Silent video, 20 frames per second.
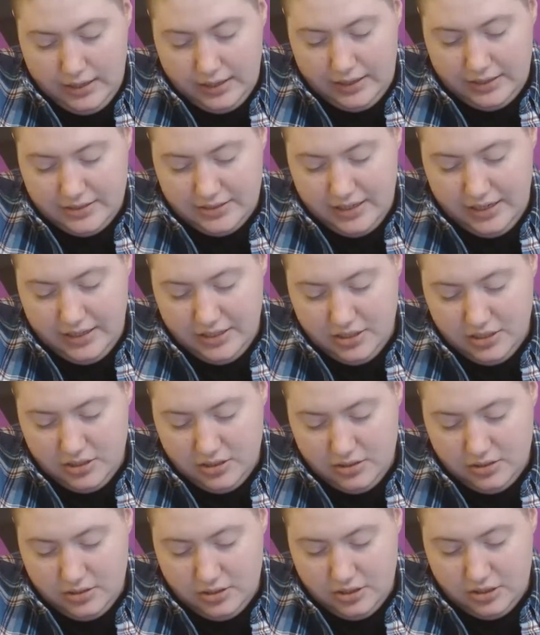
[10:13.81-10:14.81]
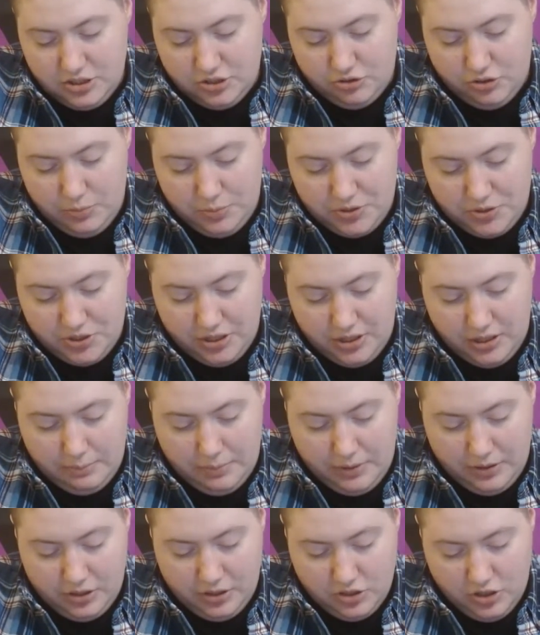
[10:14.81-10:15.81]
contained a description
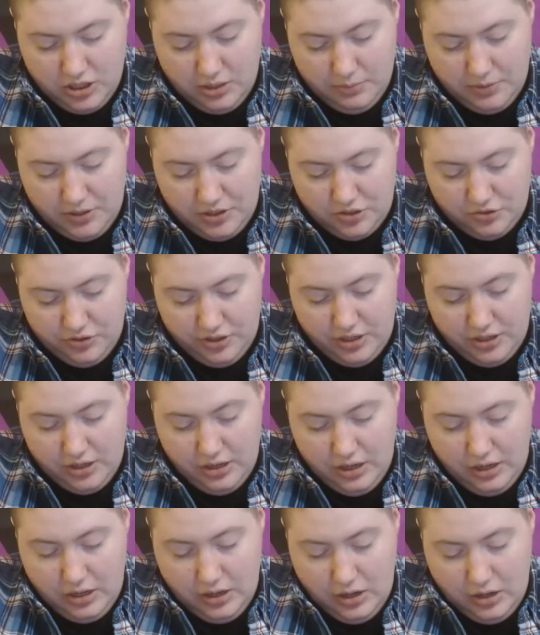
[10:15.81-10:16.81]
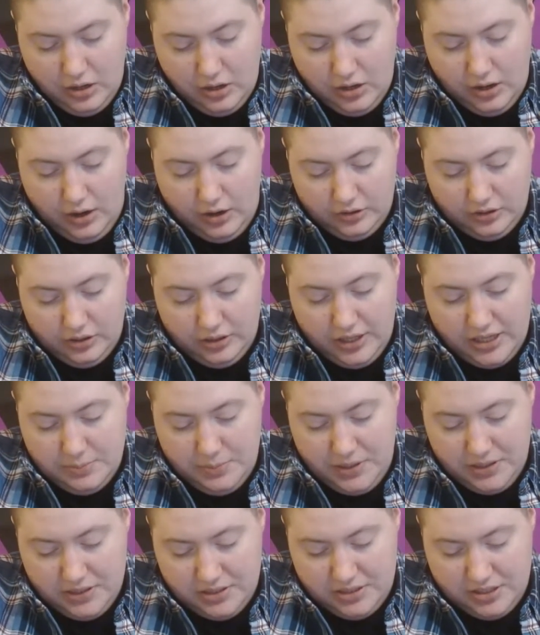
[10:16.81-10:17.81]
about a documentary on the
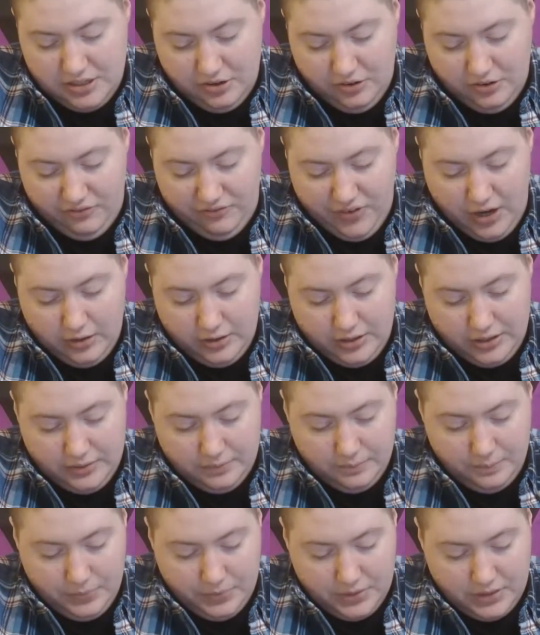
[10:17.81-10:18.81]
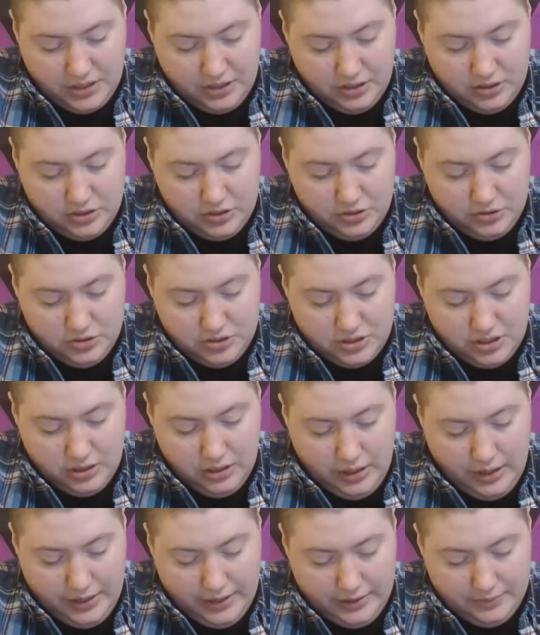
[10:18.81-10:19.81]
lesbian singer Farron that includes the
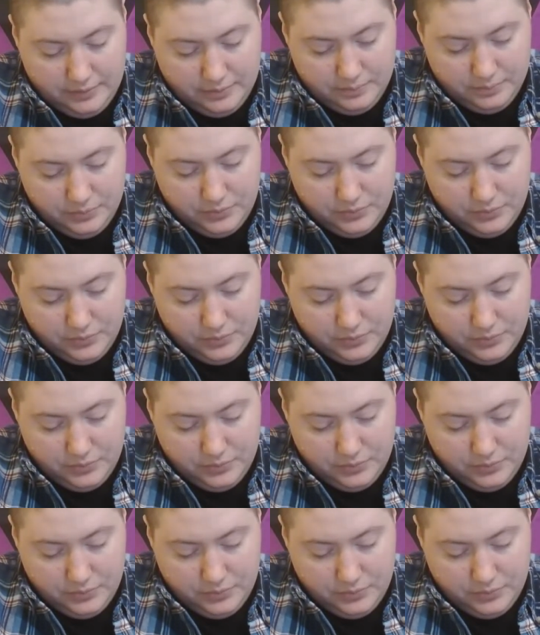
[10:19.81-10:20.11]
line,